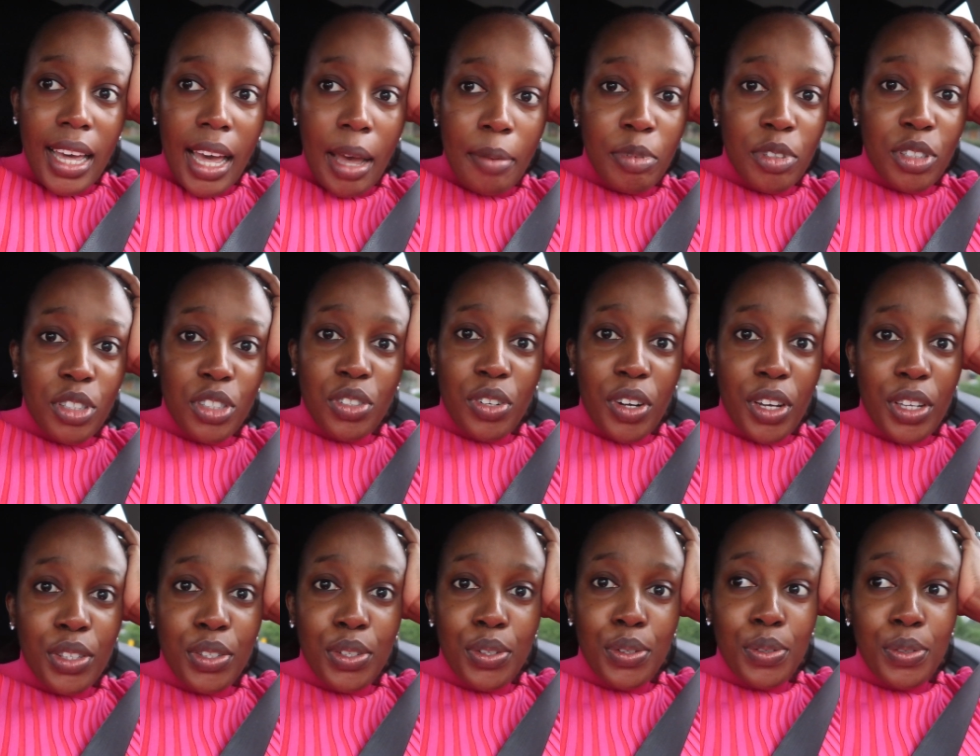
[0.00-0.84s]
I'm just
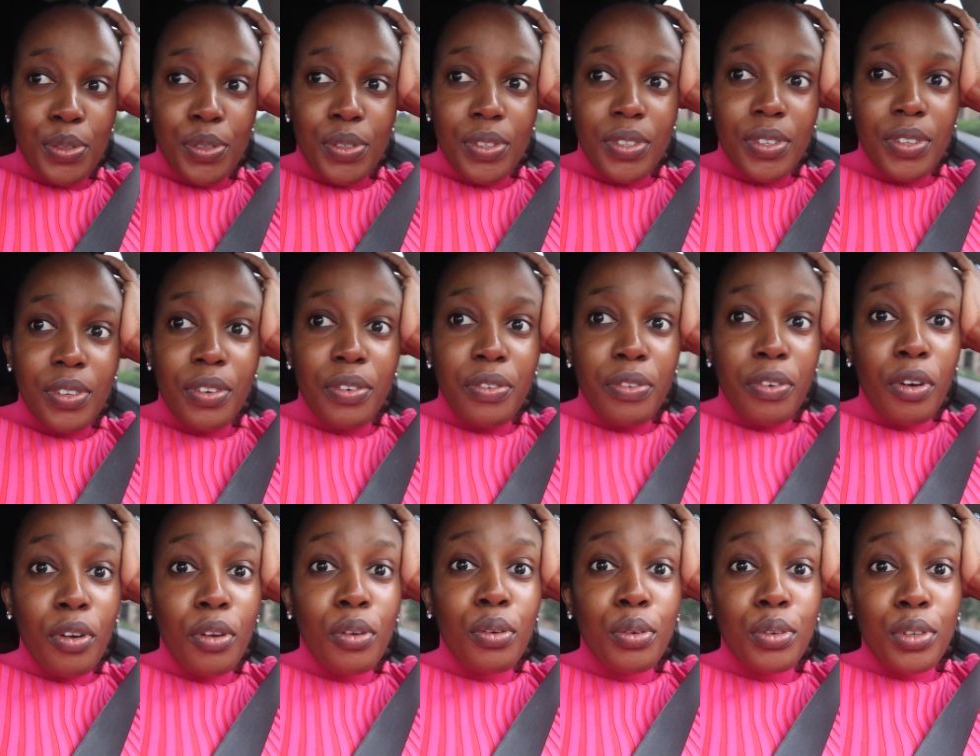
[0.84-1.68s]
trying to
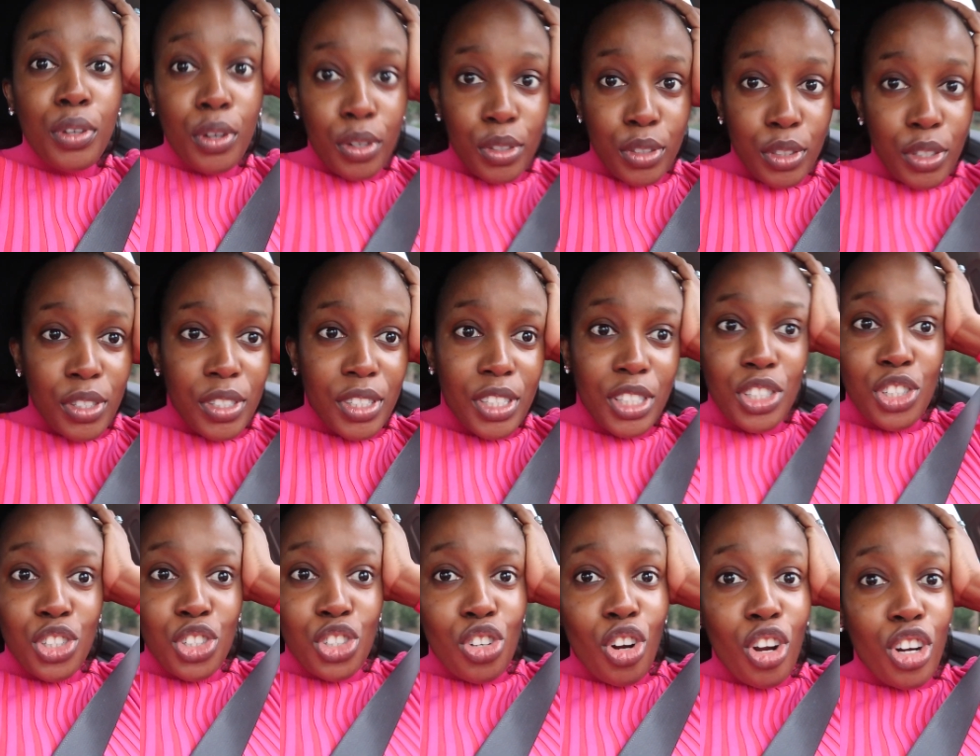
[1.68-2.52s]
follow doctor's
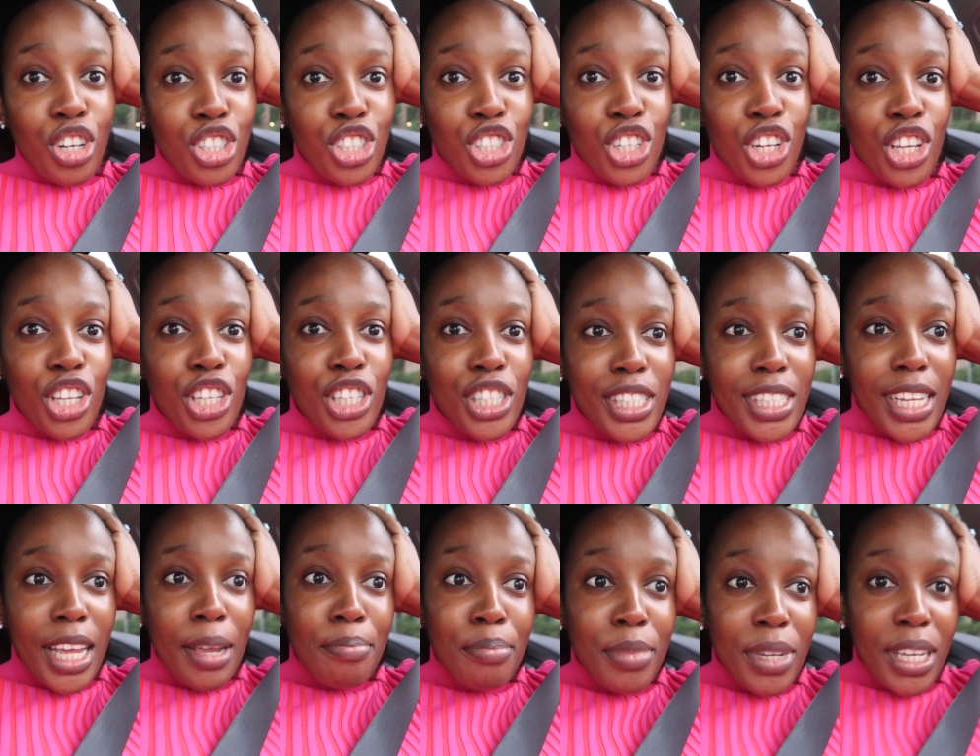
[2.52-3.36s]
instructions
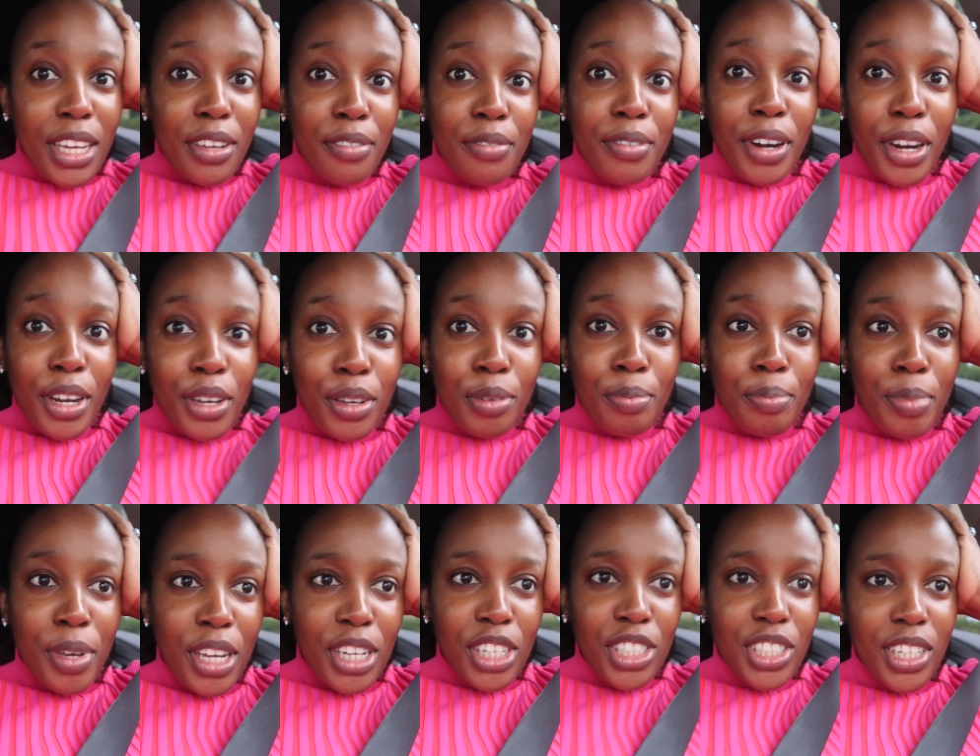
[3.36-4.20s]
and be a very
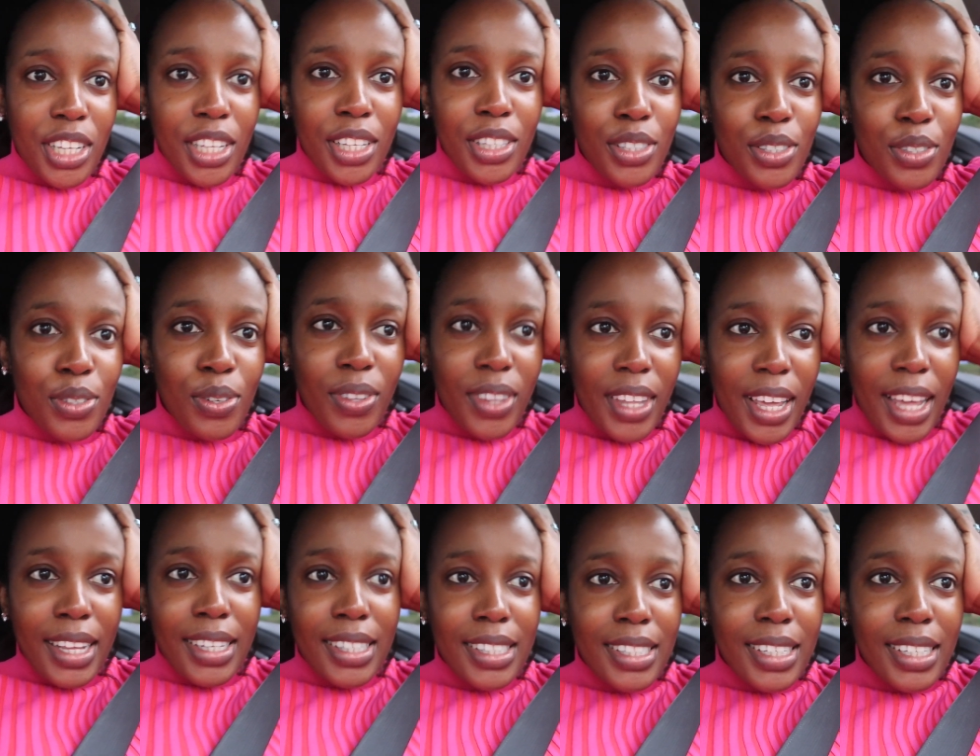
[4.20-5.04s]
good patient so
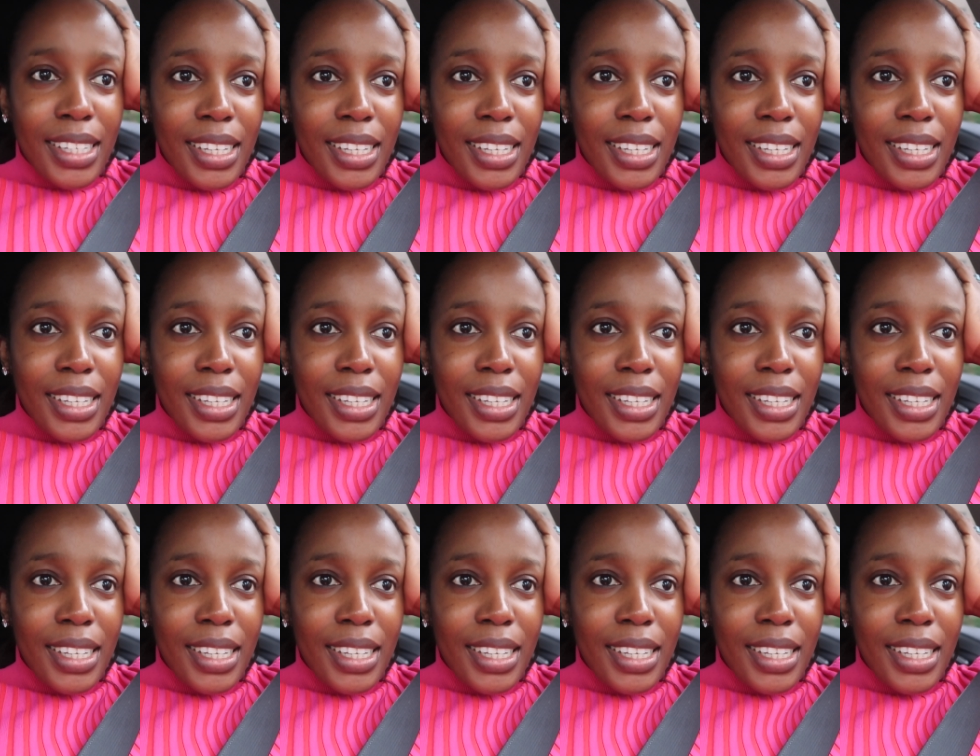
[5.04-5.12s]
that